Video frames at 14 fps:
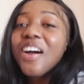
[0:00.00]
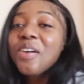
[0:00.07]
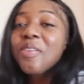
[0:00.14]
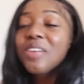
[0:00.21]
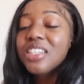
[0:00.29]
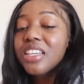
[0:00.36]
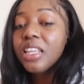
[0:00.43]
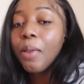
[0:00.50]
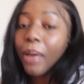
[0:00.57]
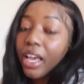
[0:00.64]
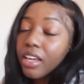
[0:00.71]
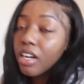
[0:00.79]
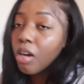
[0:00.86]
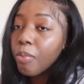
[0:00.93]
we went to the
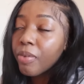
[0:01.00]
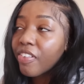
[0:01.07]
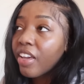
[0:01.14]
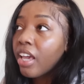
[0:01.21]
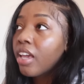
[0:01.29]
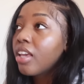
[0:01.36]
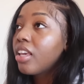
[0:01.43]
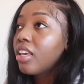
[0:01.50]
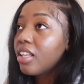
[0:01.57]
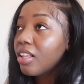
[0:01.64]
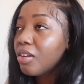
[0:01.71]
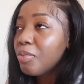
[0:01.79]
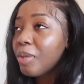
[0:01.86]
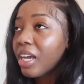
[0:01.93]
Bacchanal
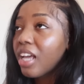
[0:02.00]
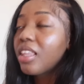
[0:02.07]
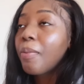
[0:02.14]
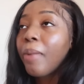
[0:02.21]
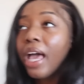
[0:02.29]
Buffet. Oh my God, the